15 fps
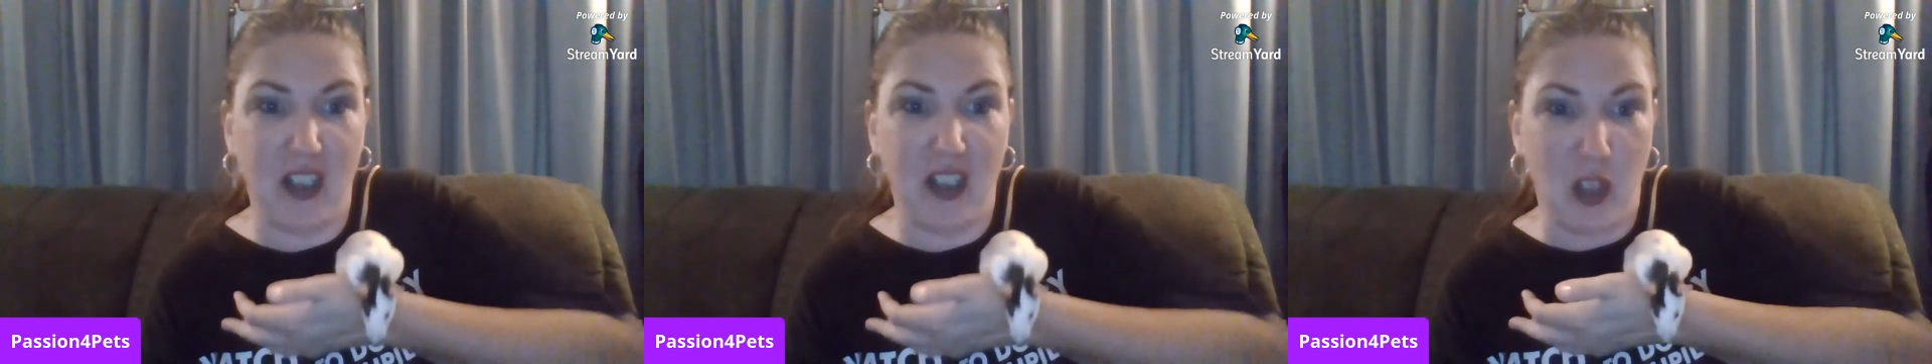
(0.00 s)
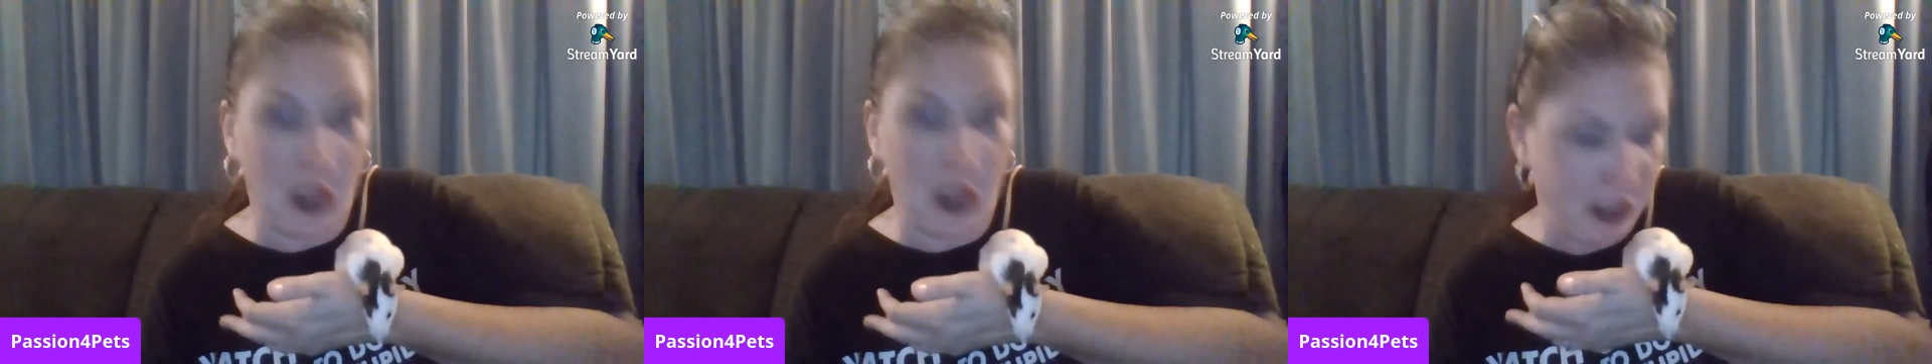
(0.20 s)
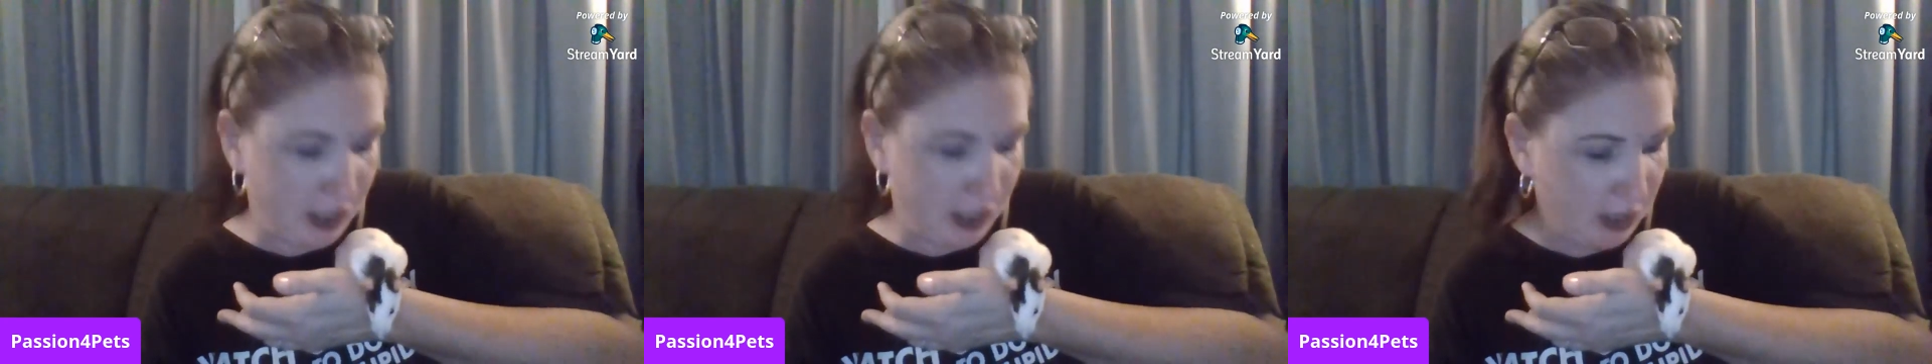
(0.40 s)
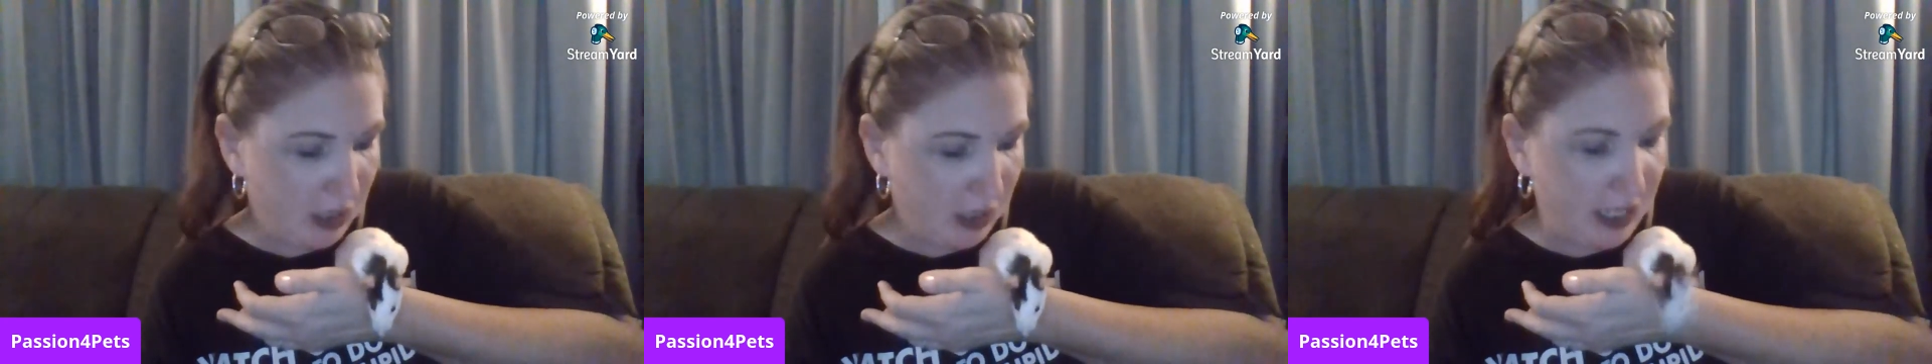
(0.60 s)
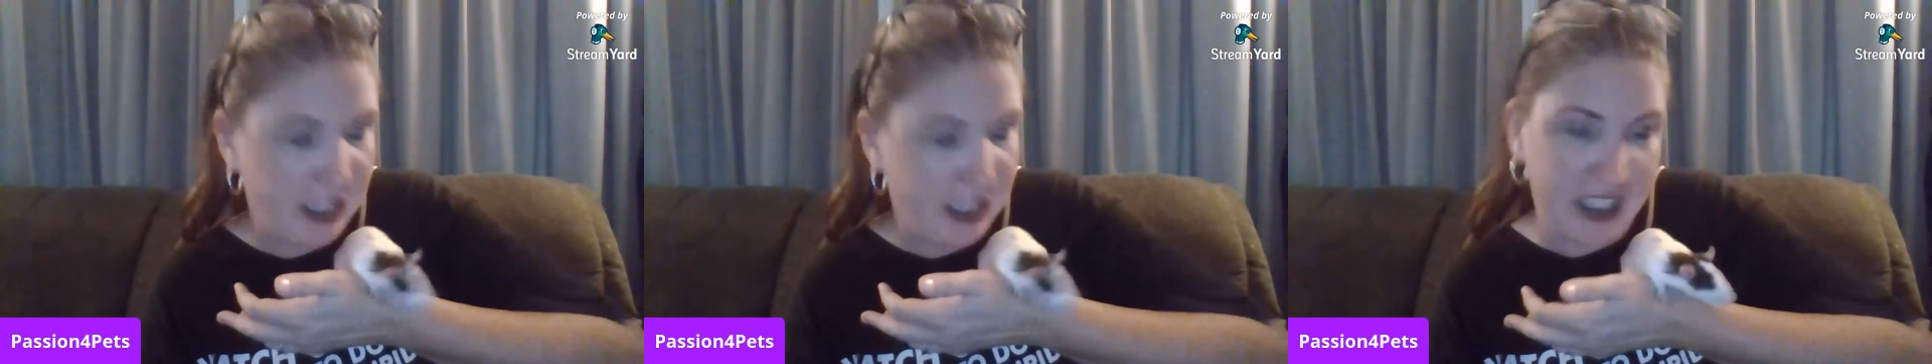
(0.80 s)
long as I'd
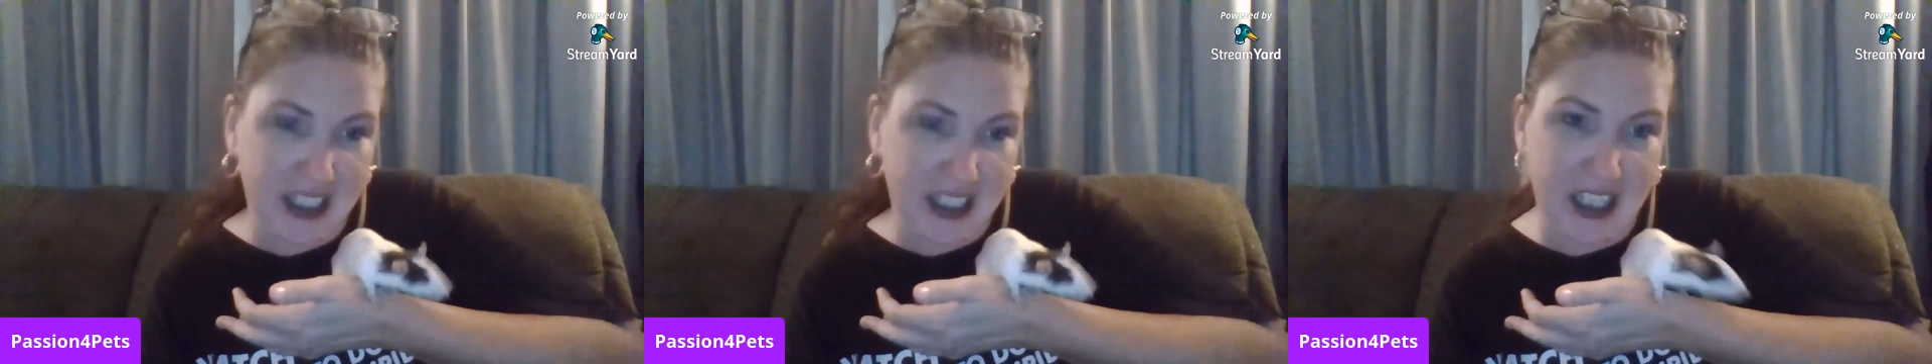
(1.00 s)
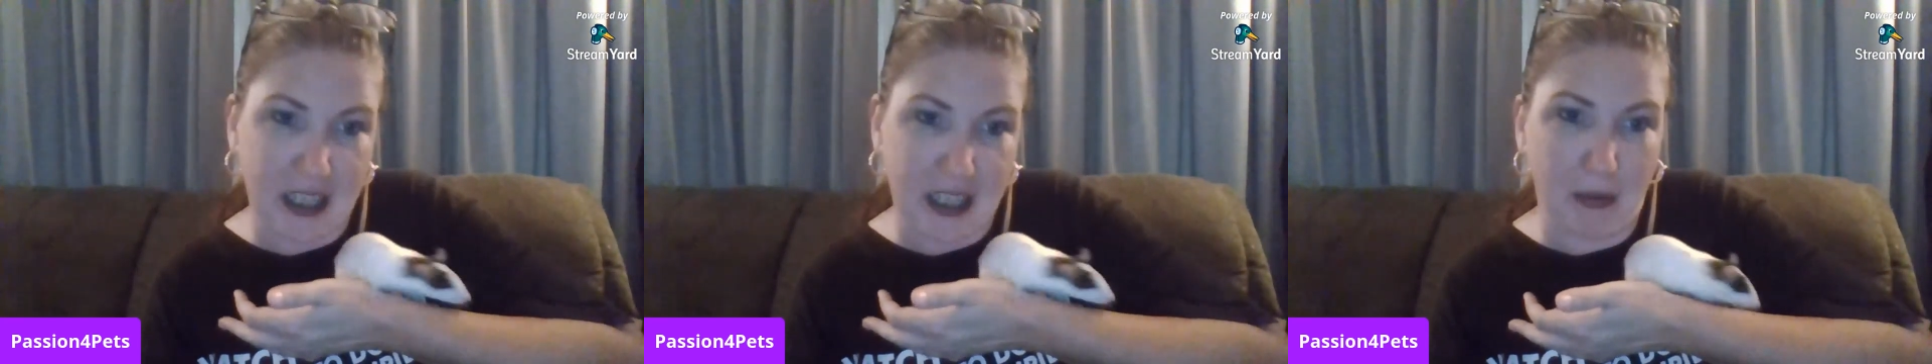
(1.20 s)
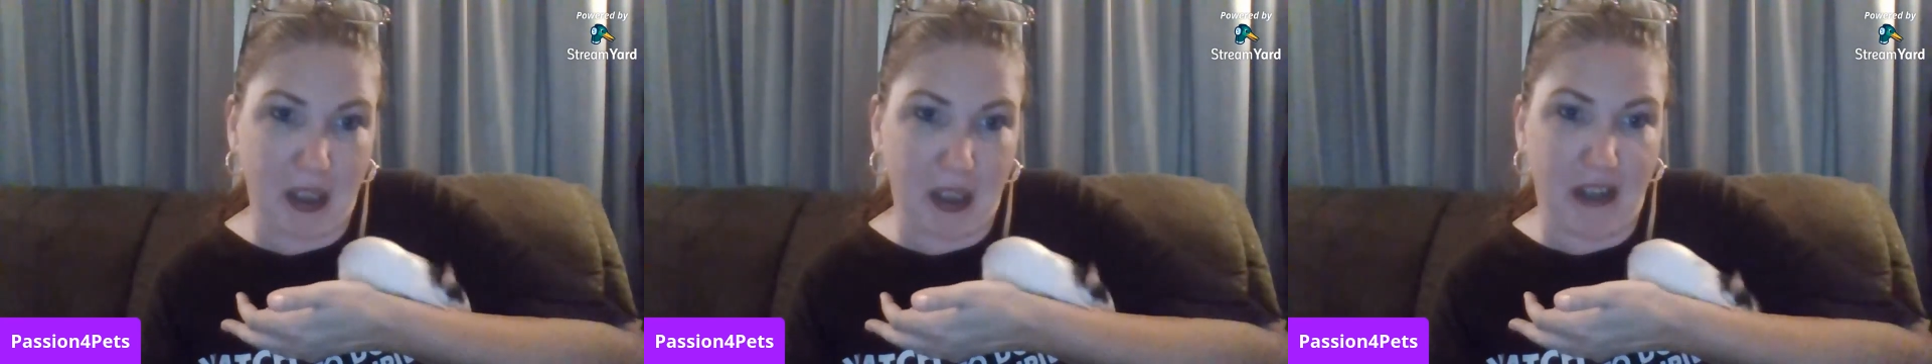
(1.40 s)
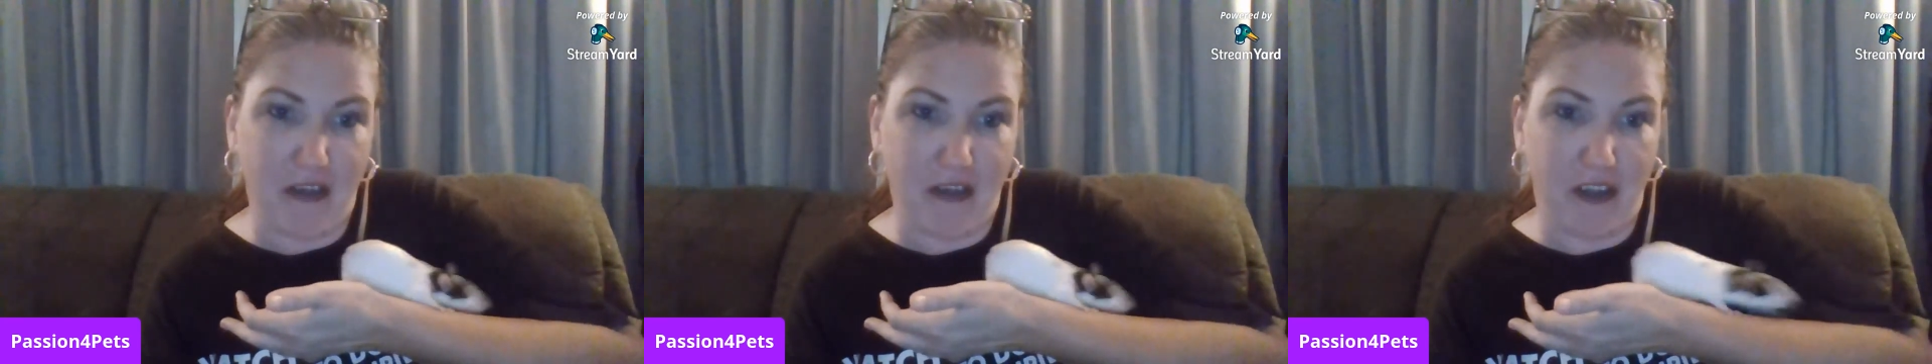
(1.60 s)
like to see them live.